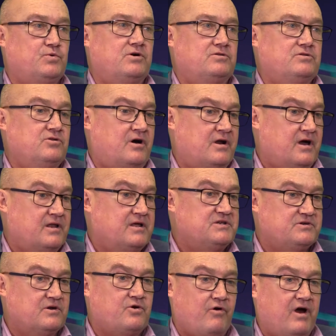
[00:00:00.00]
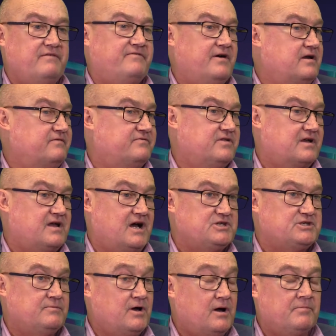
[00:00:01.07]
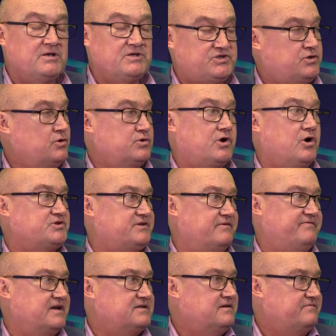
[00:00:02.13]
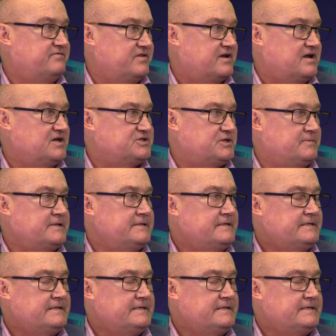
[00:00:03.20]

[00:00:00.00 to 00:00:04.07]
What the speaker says: well, not only is it great value for the customer, I mean, still cost effective for the customer,